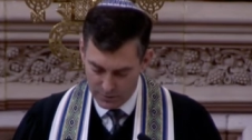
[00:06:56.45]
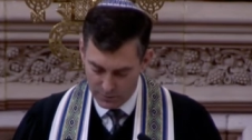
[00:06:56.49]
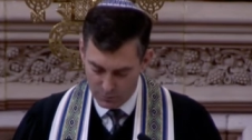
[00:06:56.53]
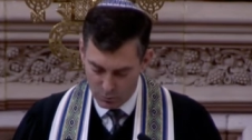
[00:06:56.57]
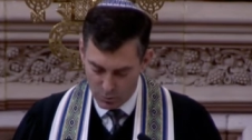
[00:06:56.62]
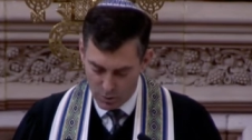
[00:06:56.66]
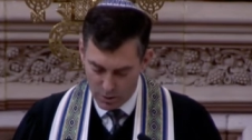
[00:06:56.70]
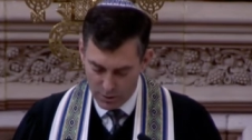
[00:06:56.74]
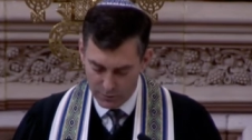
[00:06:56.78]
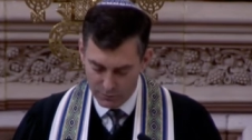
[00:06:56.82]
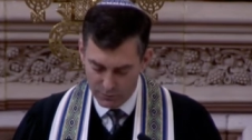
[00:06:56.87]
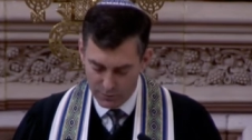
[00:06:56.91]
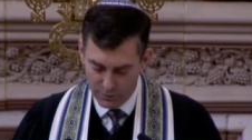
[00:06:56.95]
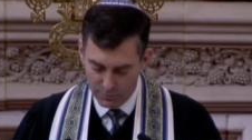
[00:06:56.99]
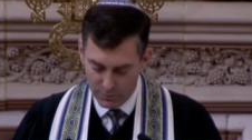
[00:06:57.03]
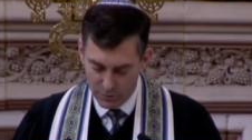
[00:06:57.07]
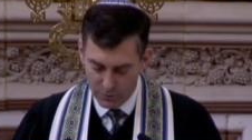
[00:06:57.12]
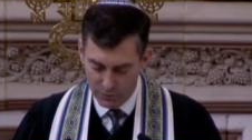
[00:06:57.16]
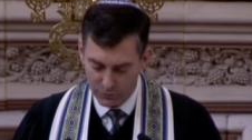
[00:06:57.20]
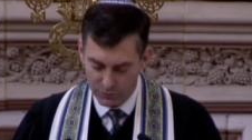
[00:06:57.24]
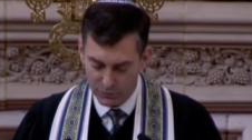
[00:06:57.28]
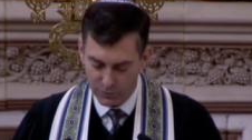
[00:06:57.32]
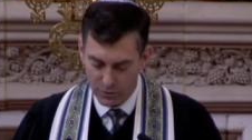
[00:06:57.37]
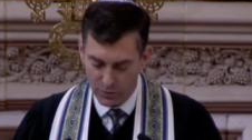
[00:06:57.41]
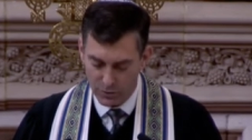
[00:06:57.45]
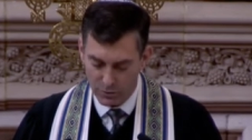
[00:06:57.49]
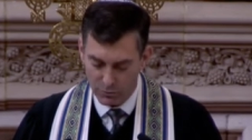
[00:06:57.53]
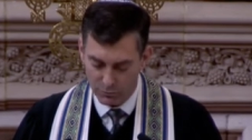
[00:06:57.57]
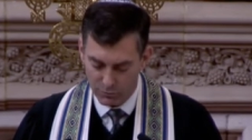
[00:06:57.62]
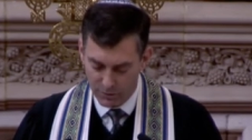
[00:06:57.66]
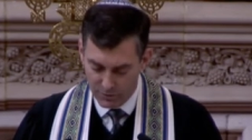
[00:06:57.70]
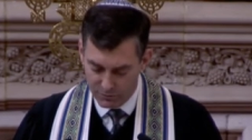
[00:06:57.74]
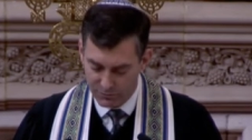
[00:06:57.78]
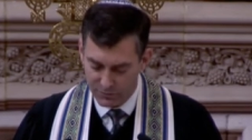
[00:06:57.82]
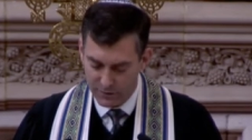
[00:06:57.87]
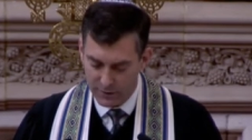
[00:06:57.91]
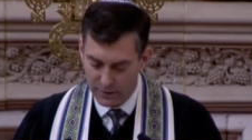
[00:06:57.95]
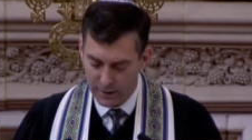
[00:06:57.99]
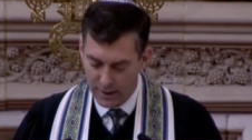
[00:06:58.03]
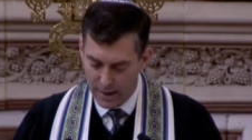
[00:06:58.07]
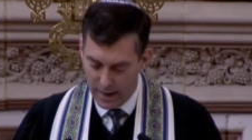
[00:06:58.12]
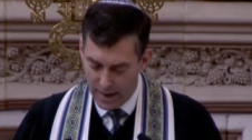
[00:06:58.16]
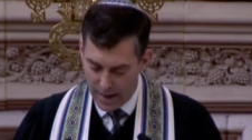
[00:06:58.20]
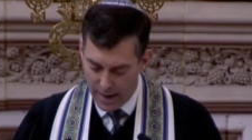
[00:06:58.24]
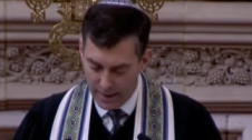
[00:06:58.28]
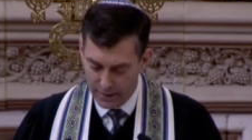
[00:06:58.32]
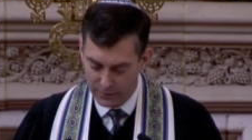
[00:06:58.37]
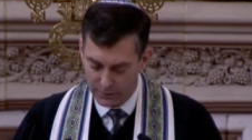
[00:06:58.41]
one of the most horrific
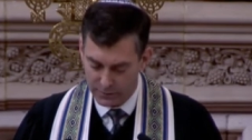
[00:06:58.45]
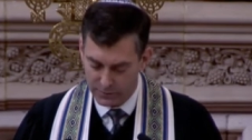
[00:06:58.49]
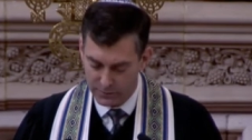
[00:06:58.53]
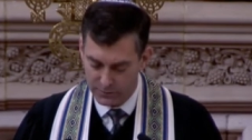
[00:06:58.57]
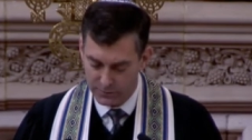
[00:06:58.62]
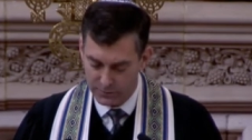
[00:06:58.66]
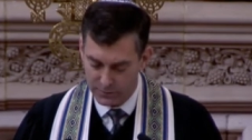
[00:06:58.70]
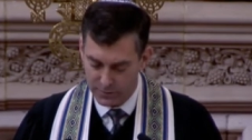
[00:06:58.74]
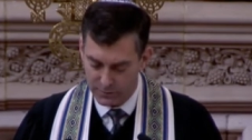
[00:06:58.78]
acts